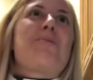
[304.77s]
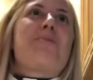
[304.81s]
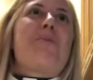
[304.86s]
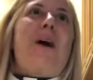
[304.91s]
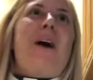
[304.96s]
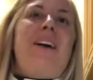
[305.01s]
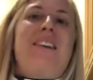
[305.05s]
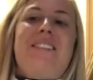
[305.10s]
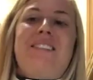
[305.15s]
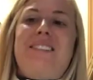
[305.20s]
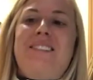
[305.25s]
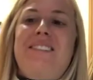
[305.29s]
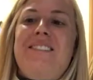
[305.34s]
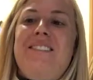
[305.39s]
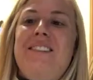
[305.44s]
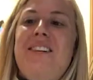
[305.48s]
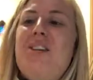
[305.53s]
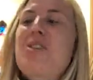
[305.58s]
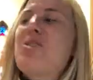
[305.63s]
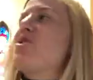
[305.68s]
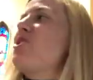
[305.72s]
right?
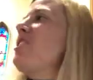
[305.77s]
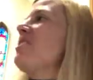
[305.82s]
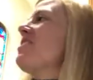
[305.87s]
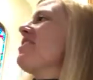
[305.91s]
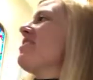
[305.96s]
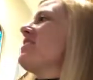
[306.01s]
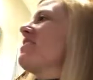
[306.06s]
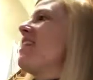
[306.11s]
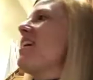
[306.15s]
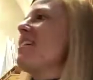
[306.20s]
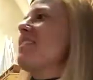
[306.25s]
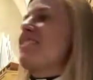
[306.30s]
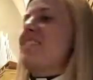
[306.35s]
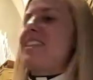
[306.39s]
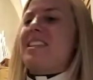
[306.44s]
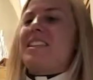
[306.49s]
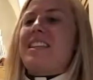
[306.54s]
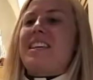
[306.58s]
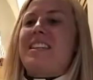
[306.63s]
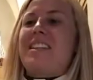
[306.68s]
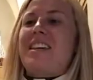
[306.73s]
Jesus does
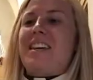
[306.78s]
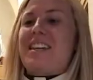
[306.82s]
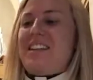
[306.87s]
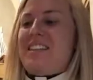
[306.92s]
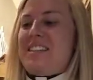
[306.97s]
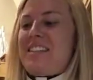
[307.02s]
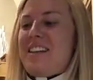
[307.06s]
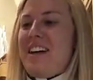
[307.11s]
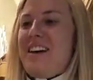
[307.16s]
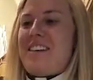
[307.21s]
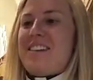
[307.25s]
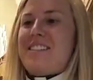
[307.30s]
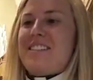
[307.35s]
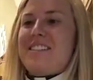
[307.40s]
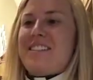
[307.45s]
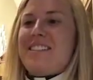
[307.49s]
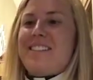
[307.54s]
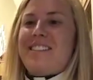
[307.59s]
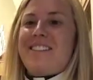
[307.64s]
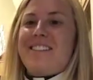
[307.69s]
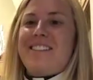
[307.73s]
the thing that he
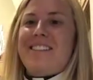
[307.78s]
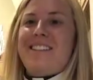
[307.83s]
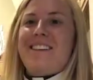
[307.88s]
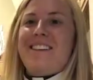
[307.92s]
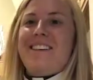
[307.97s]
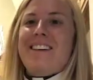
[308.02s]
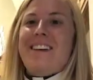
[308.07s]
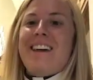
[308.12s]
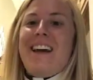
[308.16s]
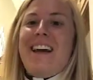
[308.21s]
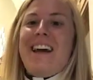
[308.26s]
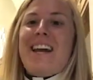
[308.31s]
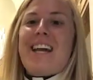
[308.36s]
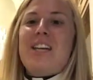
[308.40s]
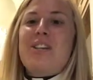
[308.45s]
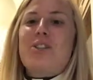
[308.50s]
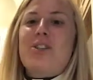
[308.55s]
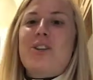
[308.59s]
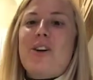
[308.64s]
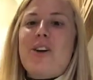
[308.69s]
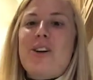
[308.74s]
does.
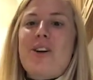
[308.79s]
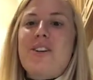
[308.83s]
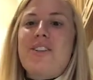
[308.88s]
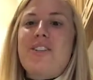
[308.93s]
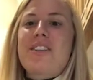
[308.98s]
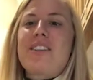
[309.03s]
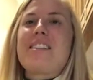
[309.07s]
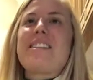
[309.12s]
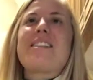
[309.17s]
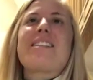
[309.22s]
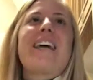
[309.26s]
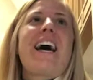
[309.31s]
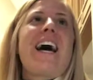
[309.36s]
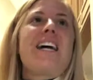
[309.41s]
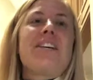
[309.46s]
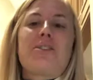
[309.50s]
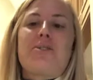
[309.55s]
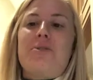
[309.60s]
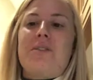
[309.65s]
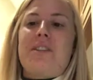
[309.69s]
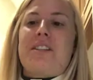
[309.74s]
He turns a
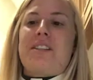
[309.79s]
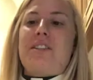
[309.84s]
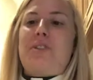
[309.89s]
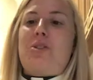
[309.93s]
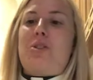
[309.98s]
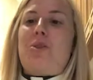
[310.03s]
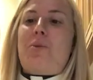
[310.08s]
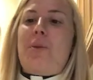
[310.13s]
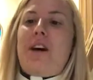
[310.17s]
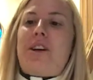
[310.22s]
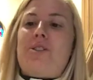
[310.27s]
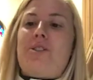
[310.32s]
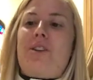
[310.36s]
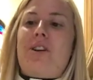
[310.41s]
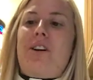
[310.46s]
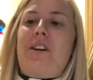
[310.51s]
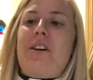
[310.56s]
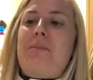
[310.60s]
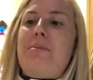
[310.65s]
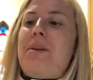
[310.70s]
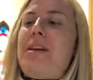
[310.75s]
disastrous situation
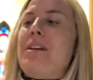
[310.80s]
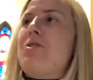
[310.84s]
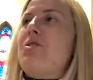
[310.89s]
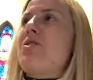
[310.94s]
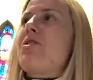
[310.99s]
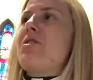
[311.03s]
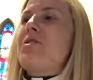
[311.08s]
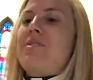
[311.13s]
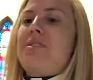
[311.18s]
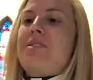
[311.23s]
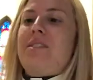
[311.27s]
on a beach